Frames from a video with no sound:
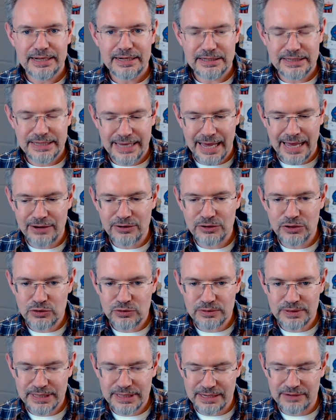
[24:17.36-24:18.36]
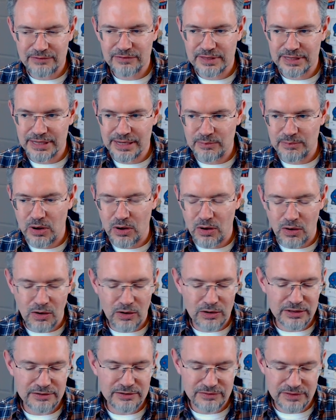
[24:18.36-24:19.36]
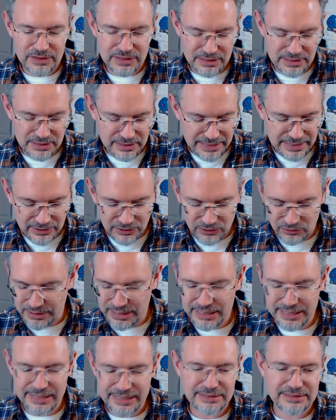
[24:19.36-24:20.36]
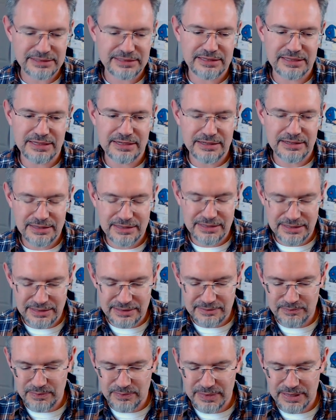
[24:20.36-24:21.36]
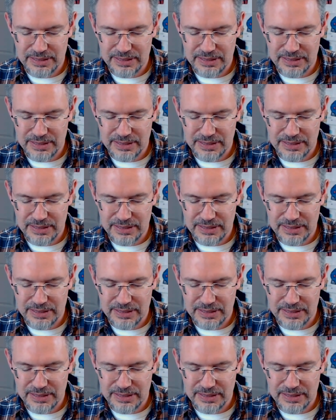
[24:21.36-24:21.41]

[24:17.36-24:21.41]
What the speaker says: can you give them all of the ingredients, the